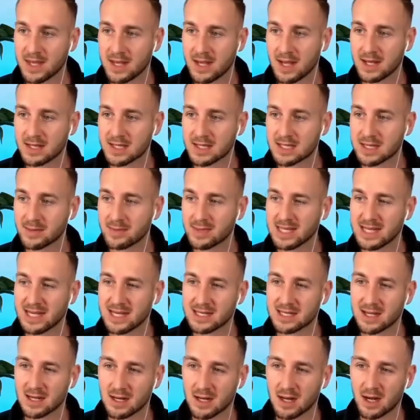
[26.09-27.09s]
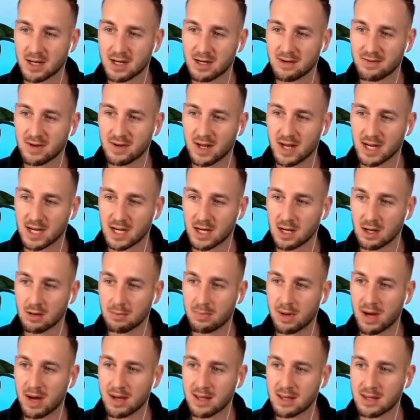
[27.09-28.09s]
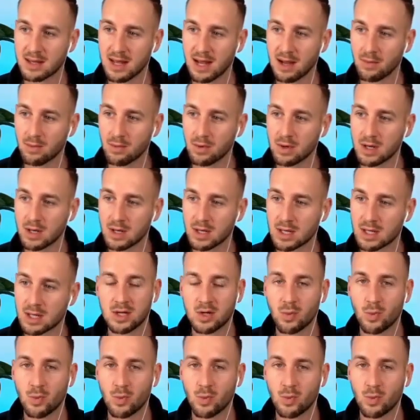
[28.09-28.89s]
and some of these are kind of like, Pyth network,